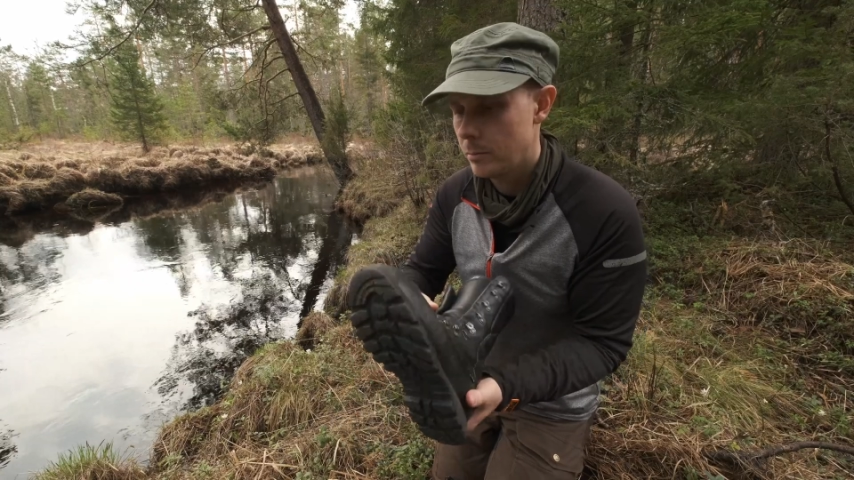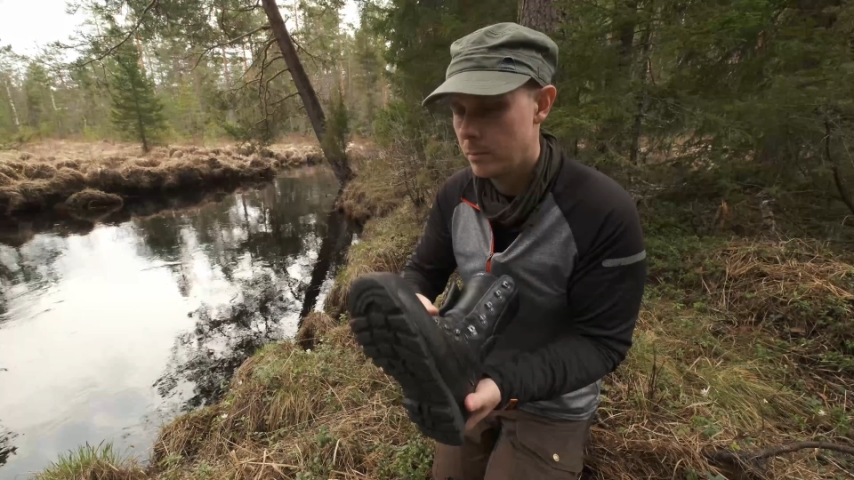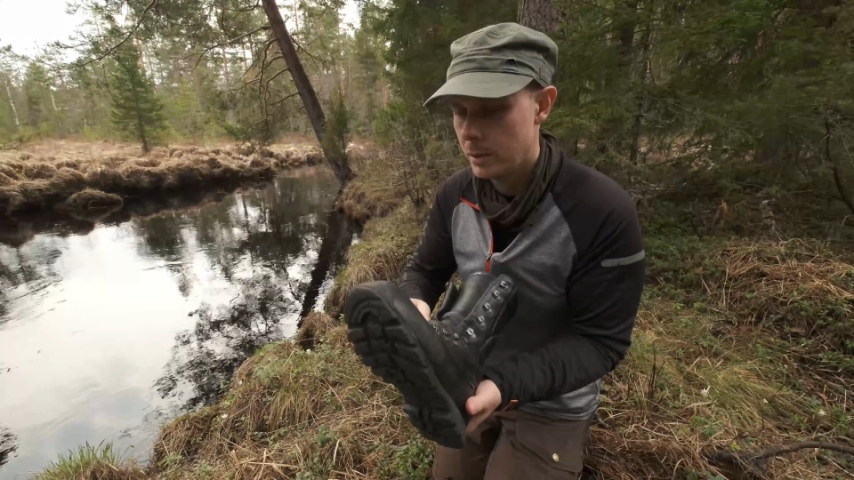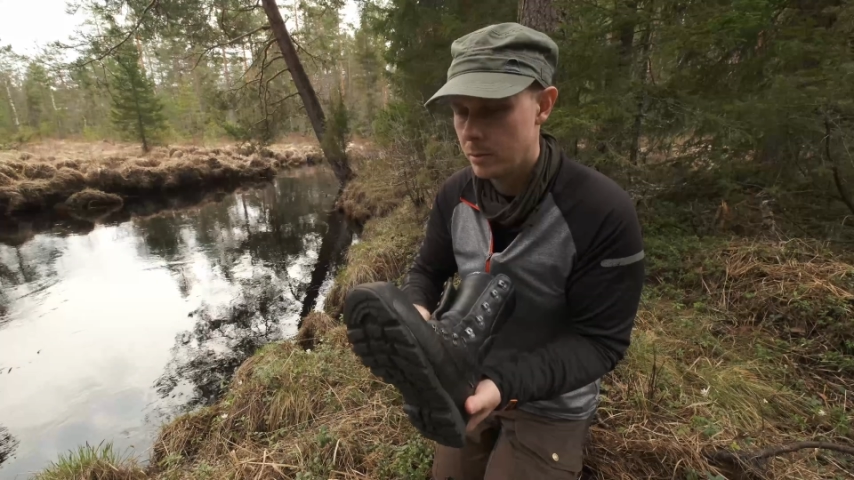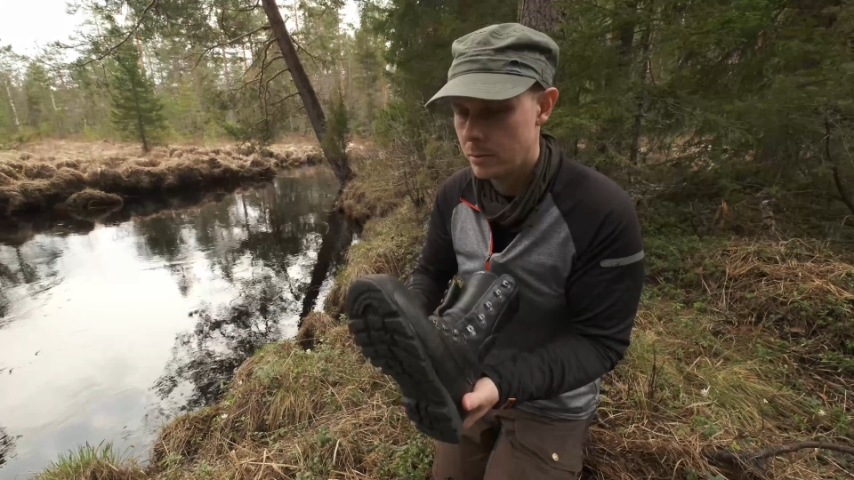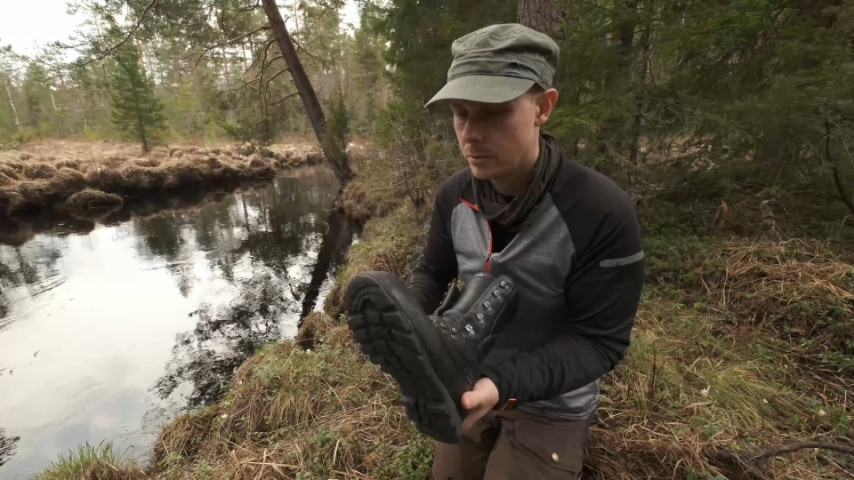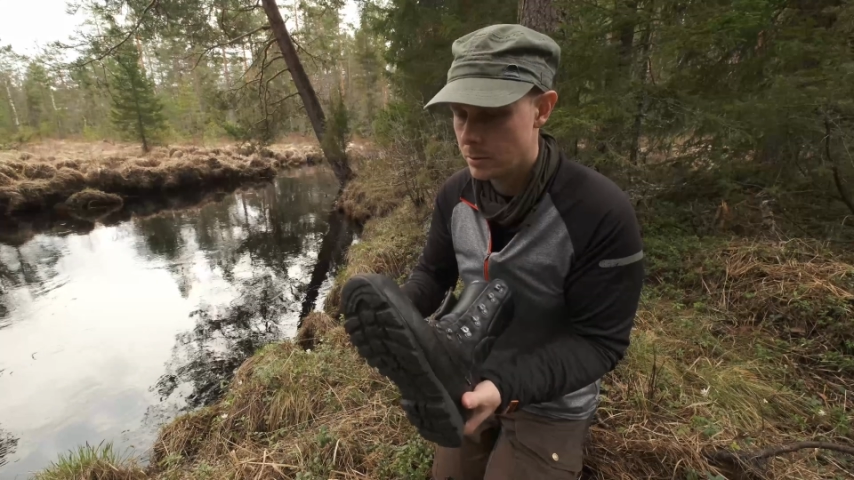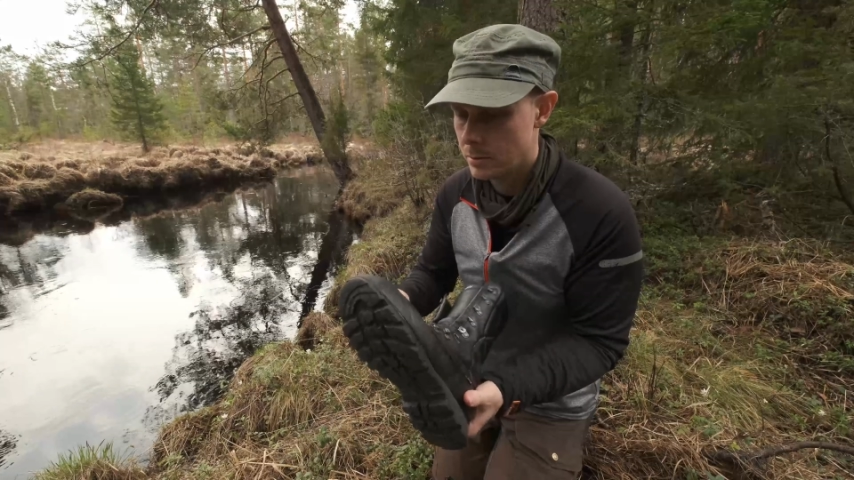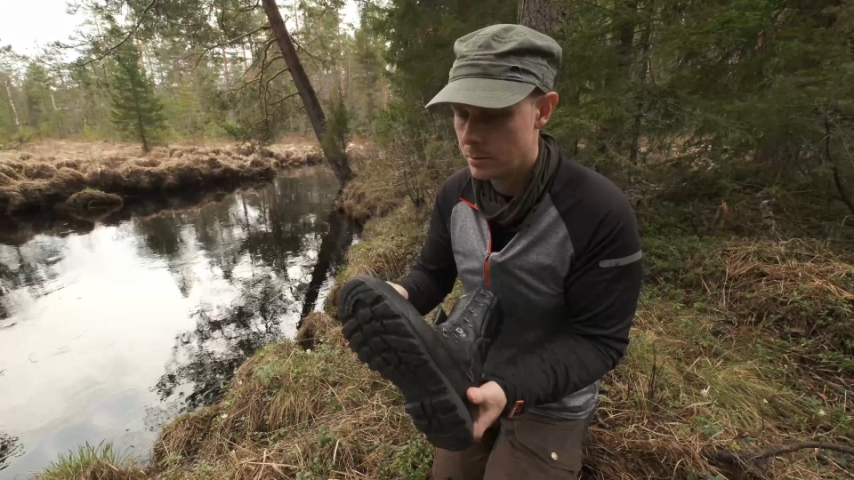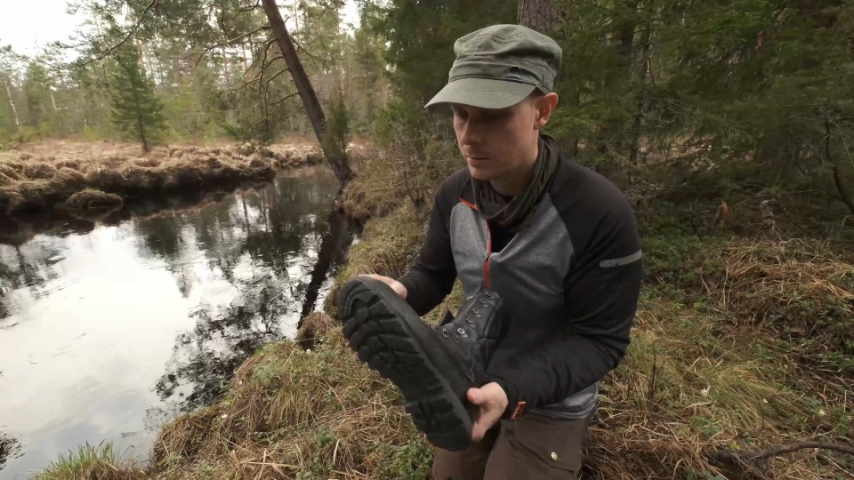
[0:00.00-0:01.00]

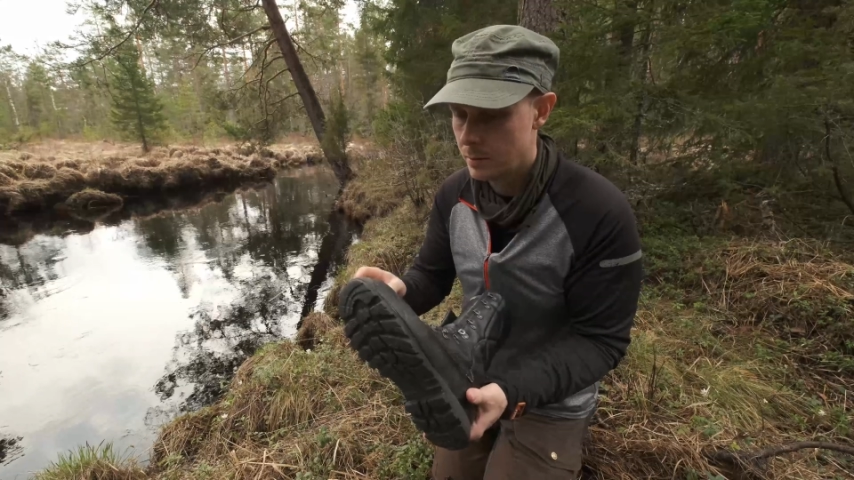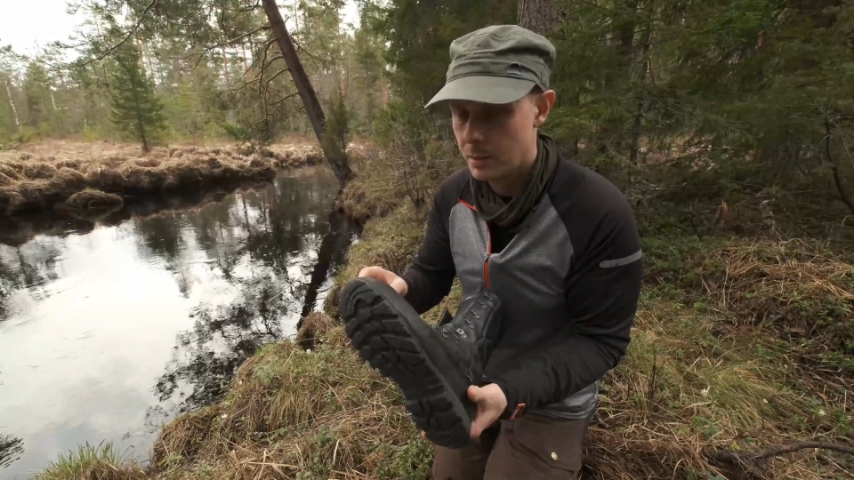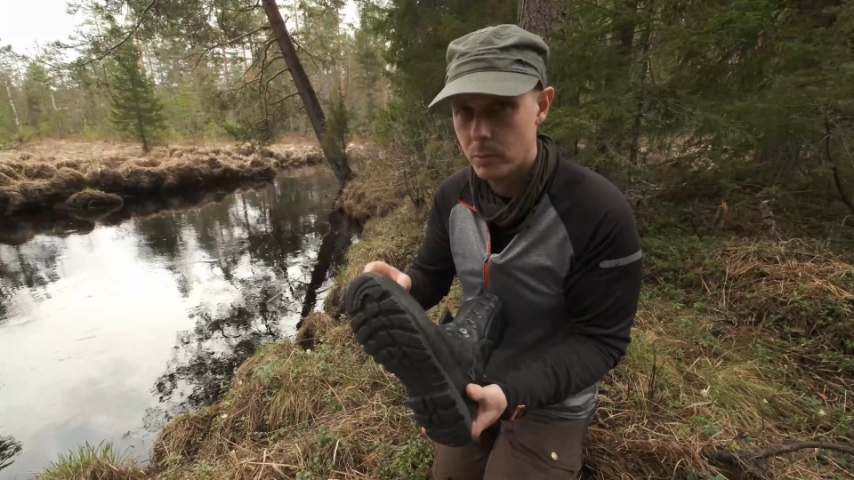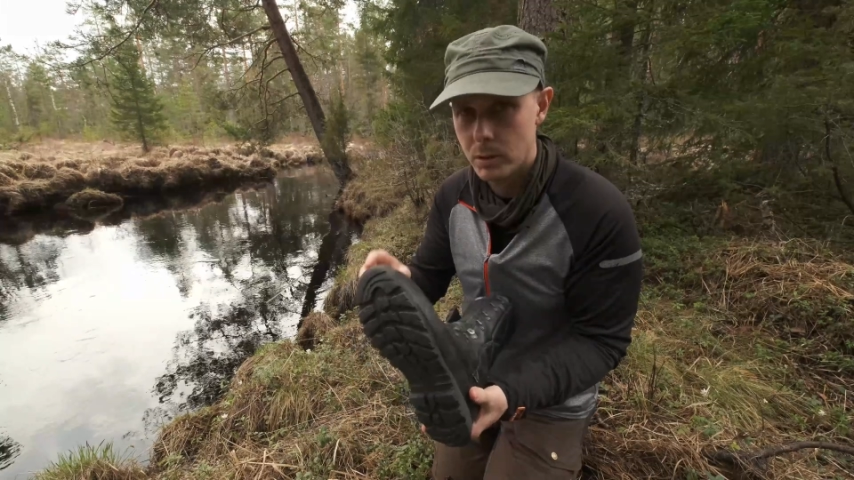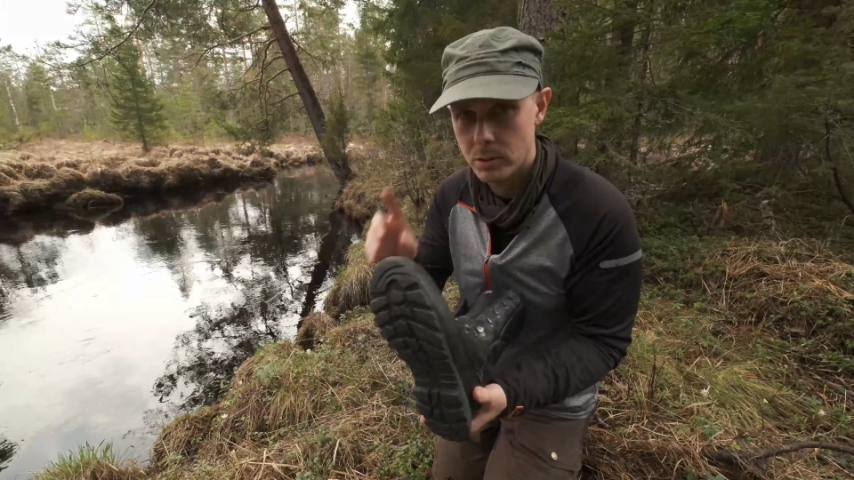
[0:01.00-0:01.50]
because I will